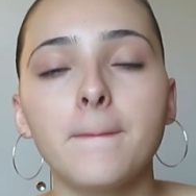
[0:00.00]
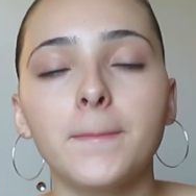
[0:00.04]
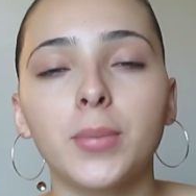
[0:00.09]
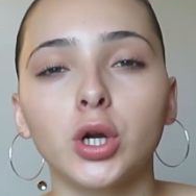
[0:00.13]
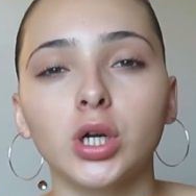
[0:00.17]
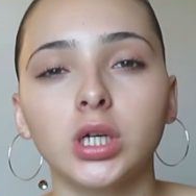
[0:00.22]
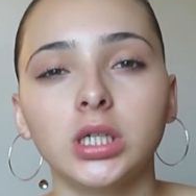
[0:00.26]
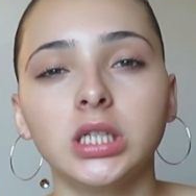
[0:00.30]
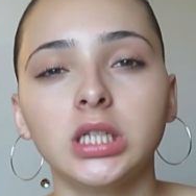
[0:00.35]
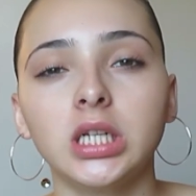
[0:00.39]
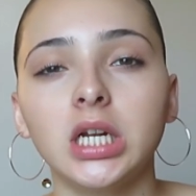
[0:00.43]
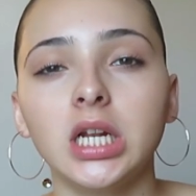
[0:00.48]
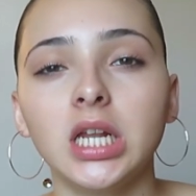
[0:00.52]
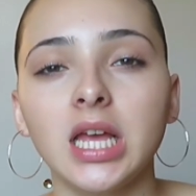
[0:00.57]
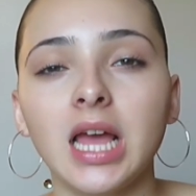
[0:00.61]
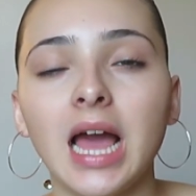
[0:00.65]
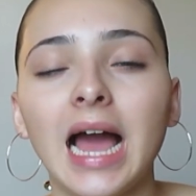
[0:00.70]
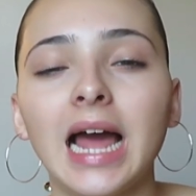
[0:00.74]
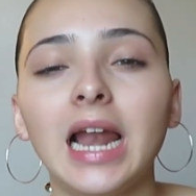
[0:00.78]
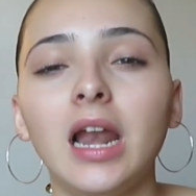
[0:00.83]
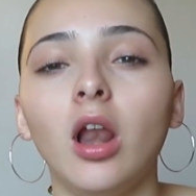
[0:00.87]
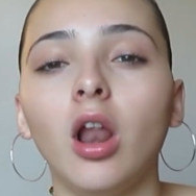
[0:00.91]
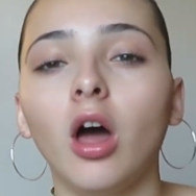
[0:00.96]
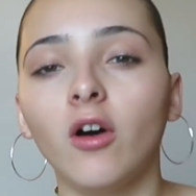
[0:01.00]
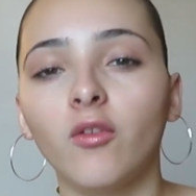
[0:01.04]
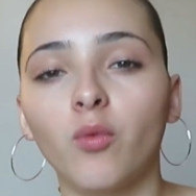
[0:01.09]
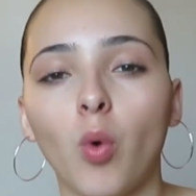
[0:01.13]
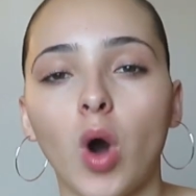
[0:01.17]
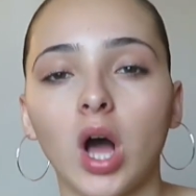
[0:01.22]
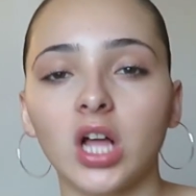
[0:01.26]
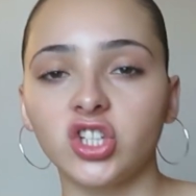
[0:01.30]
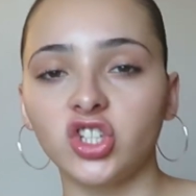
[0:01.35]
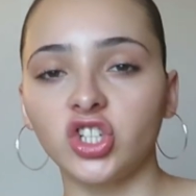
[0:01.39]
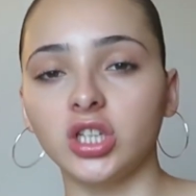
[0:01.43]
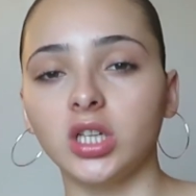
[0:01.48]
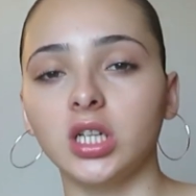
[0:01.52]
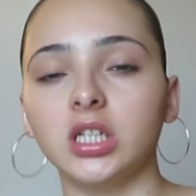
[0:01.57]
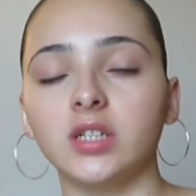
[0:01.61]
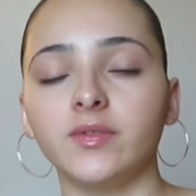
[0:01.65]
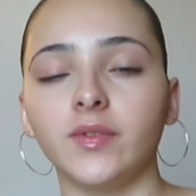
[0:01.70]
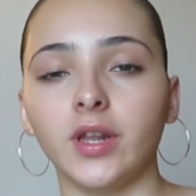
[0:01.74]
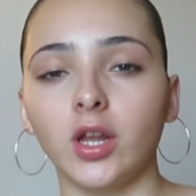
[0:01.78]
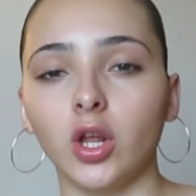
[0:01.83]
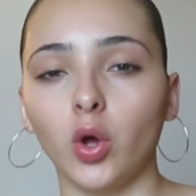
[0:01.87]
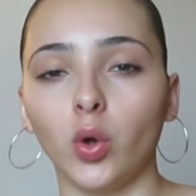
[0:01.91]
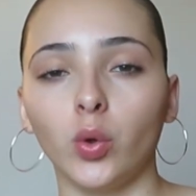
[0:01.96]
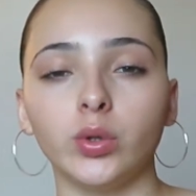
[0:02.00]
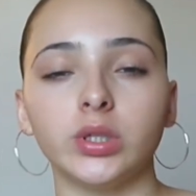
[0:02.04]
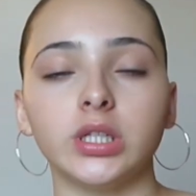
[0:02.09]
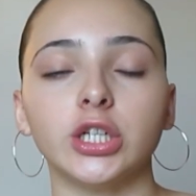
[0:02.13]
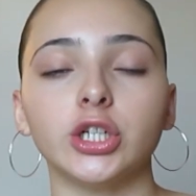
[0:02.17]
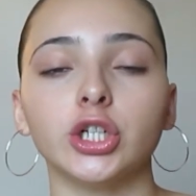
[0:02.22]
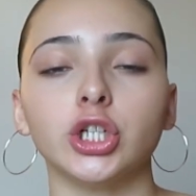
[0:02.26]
Personally, I love watching these videos.